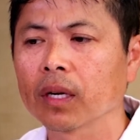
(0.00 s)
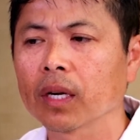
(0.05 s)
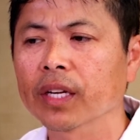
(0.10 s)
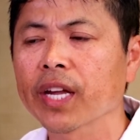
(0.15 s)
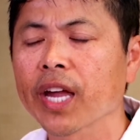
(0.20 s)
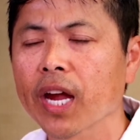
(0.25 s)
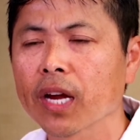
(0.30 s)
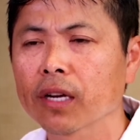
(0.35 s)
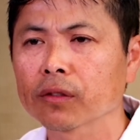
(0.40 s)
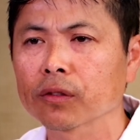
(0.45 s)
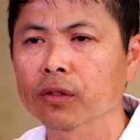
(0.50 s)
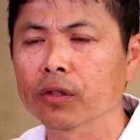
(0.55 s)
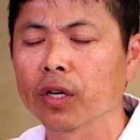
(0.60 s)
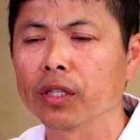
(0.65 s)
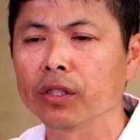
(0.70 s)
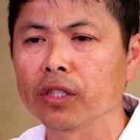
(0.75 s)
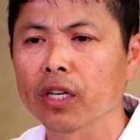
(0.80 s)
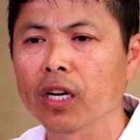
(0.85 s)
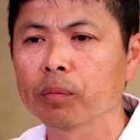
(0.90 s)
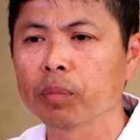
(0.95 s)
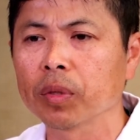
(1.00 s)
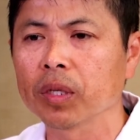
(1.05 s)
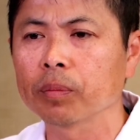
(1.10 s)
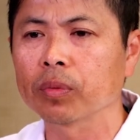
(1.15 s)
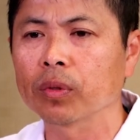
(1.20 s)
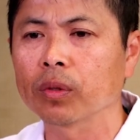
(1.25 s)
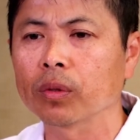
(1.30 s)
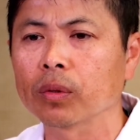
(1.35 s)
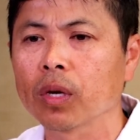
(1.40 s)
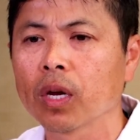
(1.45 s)
cancer in young
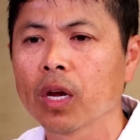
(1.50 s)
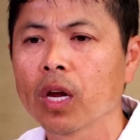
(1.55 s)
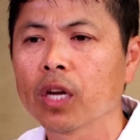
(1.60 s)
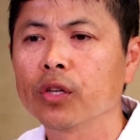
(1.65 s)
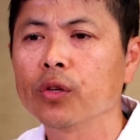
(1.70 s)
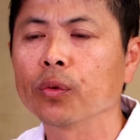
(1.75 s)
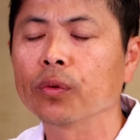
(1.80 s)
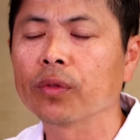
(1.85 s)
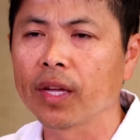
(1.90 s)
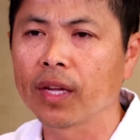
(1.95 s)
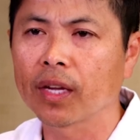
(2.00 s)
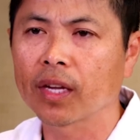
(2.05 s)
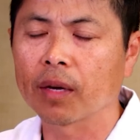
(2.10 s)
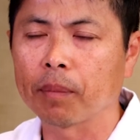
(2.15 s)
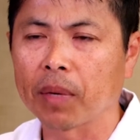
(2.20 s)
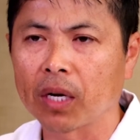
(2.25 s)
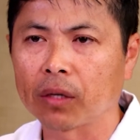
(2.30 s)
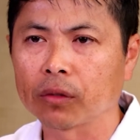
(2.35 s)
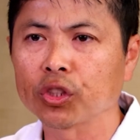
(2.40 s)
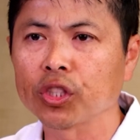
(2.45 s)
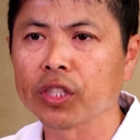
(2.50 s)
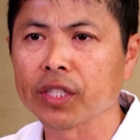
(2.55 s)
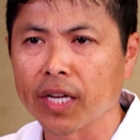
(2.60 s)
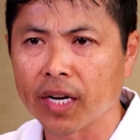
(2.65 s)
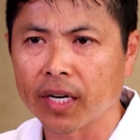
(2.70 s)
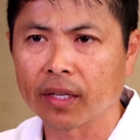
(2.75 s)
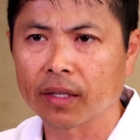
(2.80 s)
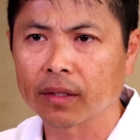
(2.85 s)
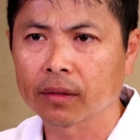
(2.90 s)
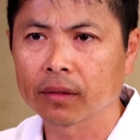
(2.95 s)
people, you think about
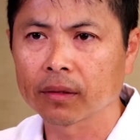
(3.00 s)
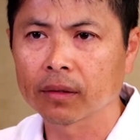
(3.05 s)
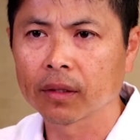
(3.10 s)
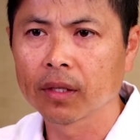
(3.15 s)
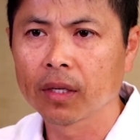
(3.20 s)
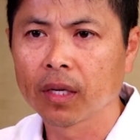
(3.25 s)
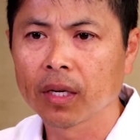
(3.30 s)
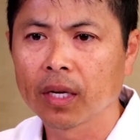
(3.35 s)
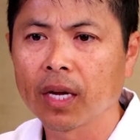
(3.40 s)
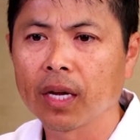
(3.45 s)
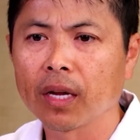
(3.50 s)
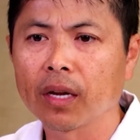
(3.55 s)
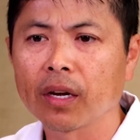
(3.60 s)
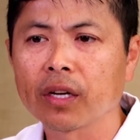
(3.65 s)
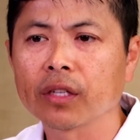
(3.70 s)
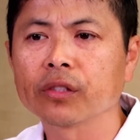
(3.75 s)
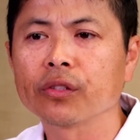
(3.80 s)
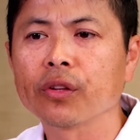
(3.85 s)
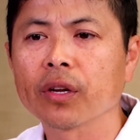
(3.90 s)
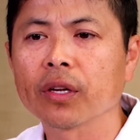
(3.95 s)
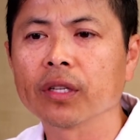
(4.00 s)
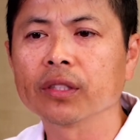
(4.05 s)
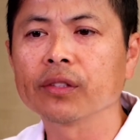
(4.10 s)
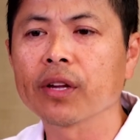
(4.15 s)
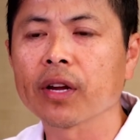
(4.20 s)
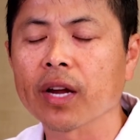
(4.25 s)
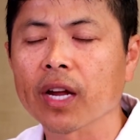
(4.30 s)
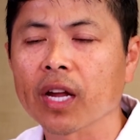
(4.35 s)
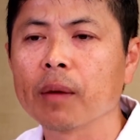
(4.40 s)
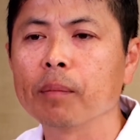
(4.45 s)
genetics, and is
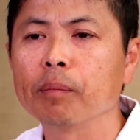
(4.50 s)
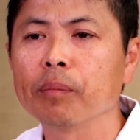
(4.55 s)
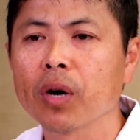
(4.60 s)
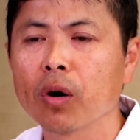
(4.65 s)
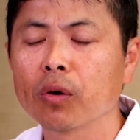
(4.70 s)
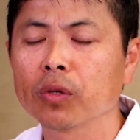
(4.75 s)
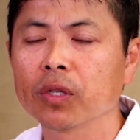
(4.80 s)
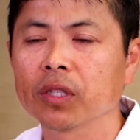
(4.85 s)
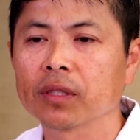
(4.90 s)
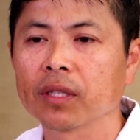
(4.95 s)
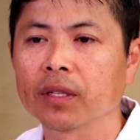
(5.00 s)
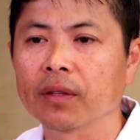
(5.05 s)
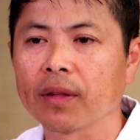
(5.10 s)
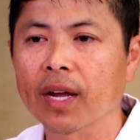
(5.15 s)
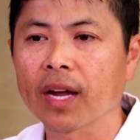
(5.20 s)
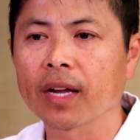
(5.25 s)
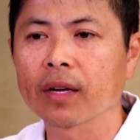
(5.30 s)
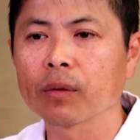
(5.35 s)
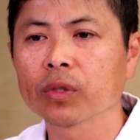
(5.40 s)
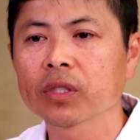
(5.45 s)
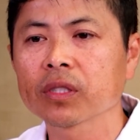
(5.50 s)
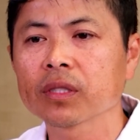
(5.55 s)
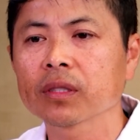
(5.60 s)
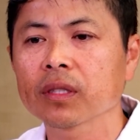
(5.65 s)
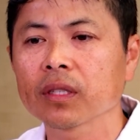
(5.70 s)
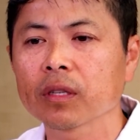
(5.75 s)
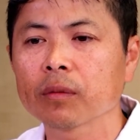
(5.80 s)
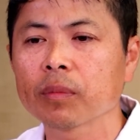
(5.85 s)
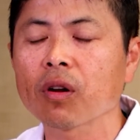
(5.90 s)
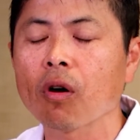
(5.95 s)
there a component to that, which is
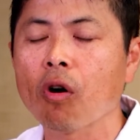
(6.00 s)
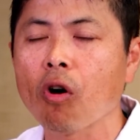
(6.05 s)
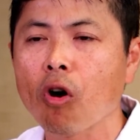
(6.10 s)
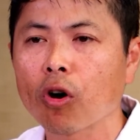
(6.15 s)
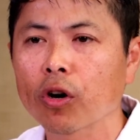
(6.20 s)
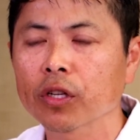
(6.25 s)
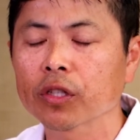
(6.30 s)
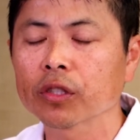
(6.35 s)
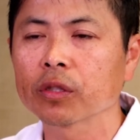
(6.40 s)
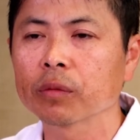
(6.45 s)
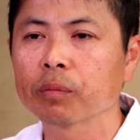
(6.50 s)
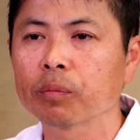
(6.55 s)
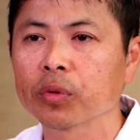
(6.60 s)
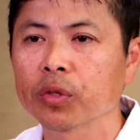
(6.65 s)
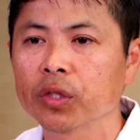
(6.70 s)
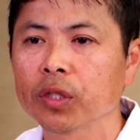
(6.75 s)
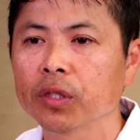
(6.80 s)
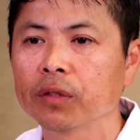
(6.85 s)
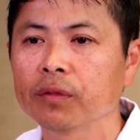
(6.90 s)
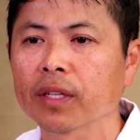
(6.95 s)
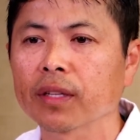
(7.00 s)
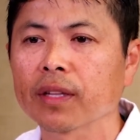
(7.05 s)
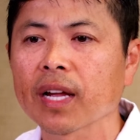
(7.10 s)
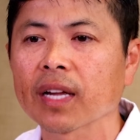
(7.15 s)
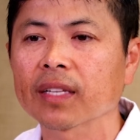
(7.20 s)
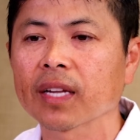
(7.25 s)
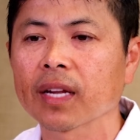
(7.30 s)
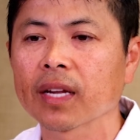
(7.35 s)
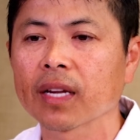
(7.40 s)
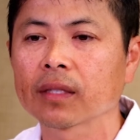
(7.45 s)
a little bit harder to prove, and
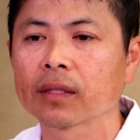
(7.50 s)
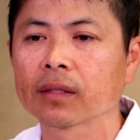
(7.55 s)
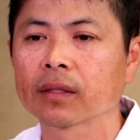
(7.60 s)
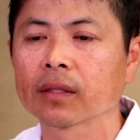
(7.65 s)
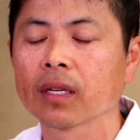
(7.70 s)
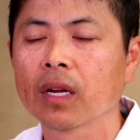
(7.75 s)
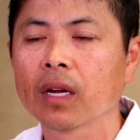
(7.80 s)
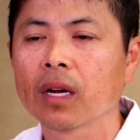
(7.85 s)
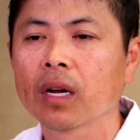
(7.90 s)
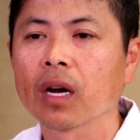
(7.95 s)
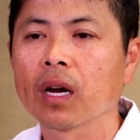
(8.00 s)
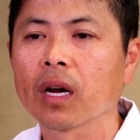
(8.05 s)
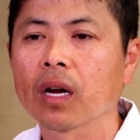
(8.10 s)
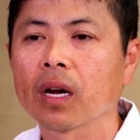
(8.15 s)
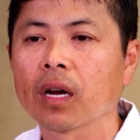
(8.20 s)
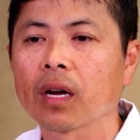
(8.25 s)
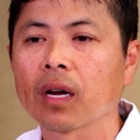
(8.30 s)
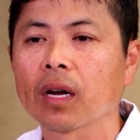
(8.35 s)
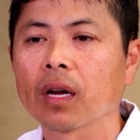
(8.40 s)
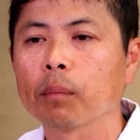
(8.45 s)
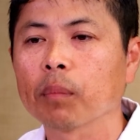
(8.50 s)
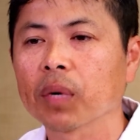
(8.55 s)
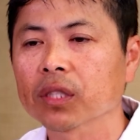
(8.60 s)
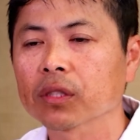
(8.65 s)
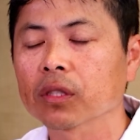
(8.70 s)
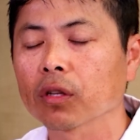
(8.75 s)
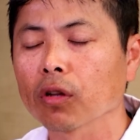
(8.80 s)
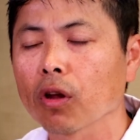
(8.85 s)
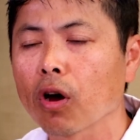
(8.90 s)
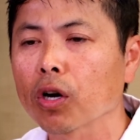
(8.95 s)
that takes a
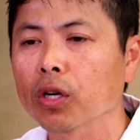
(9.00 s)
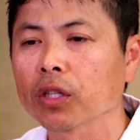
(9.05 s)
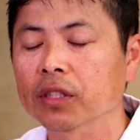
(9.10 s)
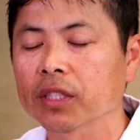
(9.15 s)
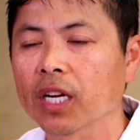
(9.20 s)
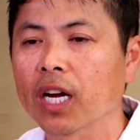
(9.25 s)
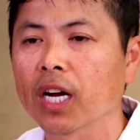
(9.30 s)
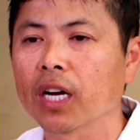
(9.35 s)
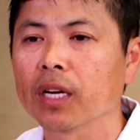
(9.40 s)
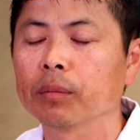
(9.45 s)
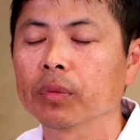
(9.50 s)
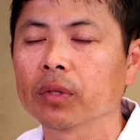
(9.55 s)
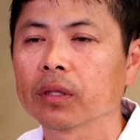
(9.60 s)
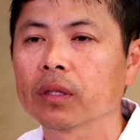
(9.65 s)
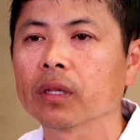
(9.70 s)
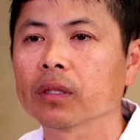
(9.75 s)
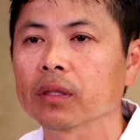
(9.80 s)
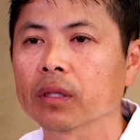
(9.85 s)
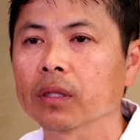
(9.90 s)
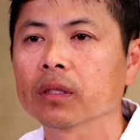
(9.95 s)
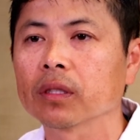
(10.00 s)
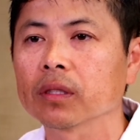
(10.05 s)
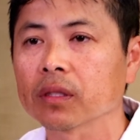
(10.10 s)
much longer time to